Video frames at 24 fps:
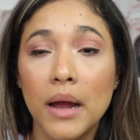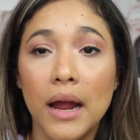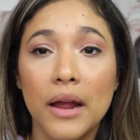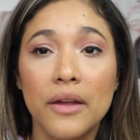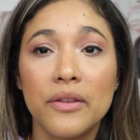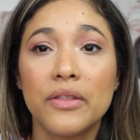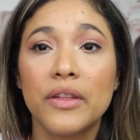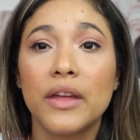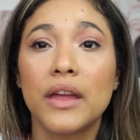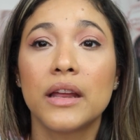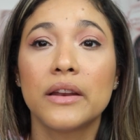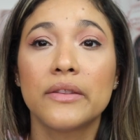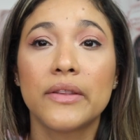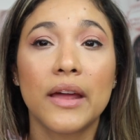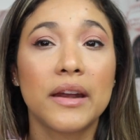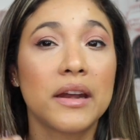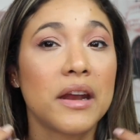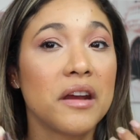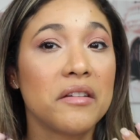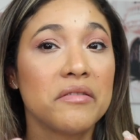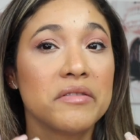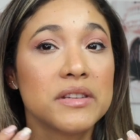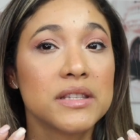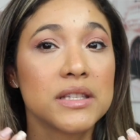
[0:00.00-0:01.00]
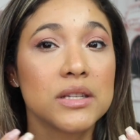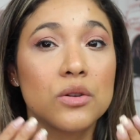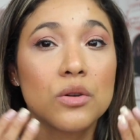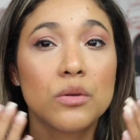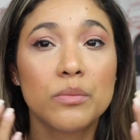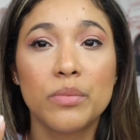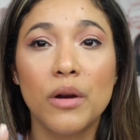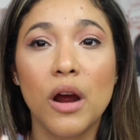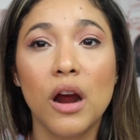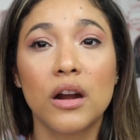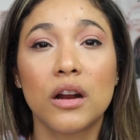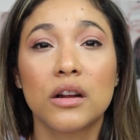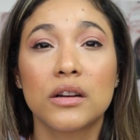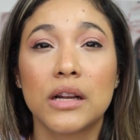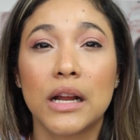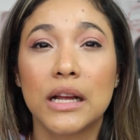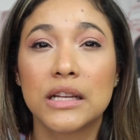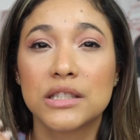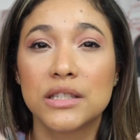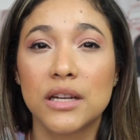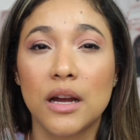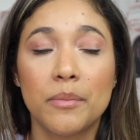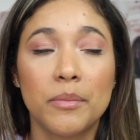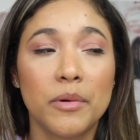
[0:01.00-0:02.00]
I think that every single product
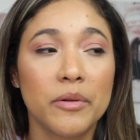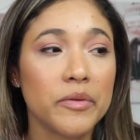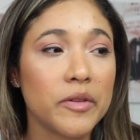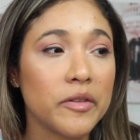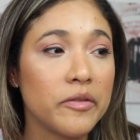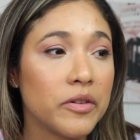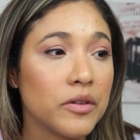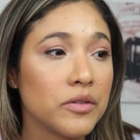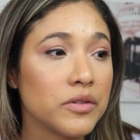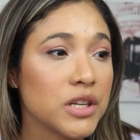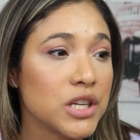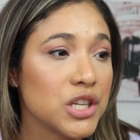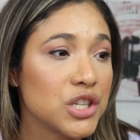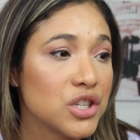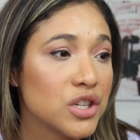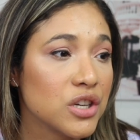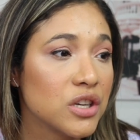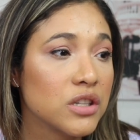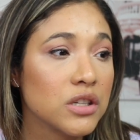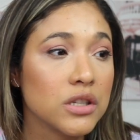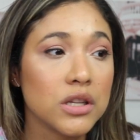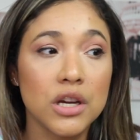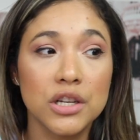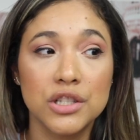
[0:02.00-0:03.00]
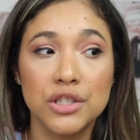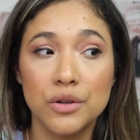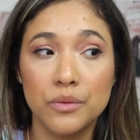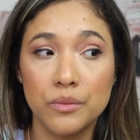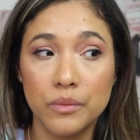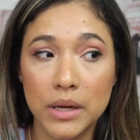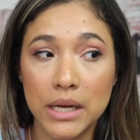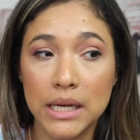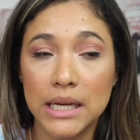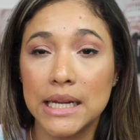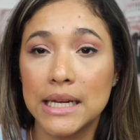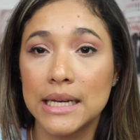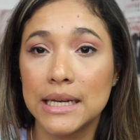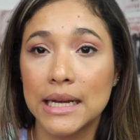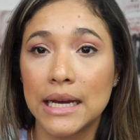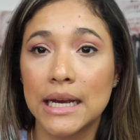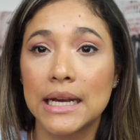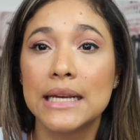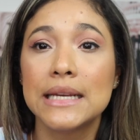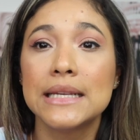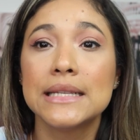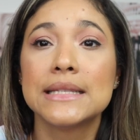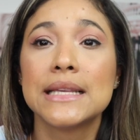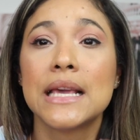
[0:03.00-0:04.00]
at top of the foundation looked really
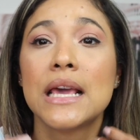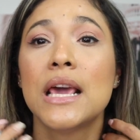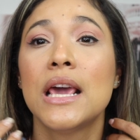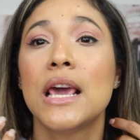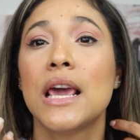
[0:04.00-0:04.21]
nice.